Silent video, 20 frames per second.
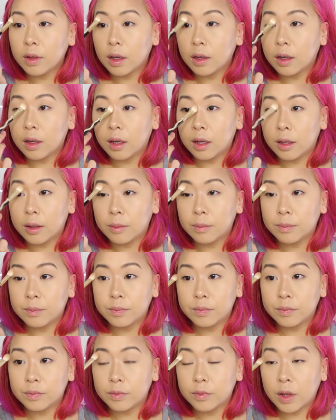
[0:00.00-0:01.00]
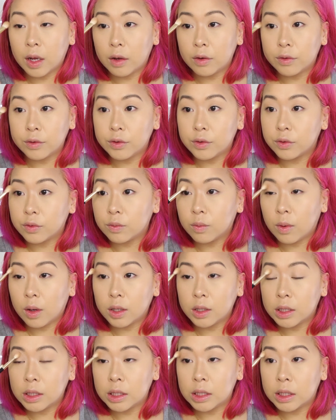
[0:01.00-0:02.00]
I was just
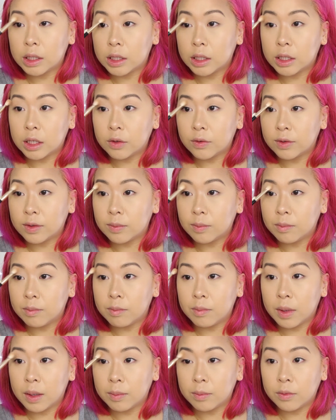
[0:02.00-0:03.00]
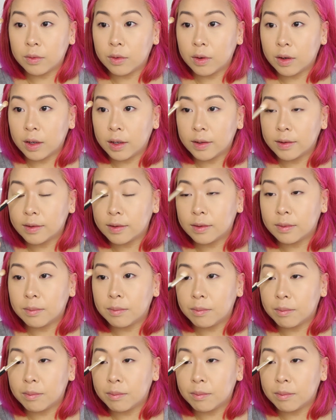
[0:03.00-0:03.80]
watching it and I was mesmerized.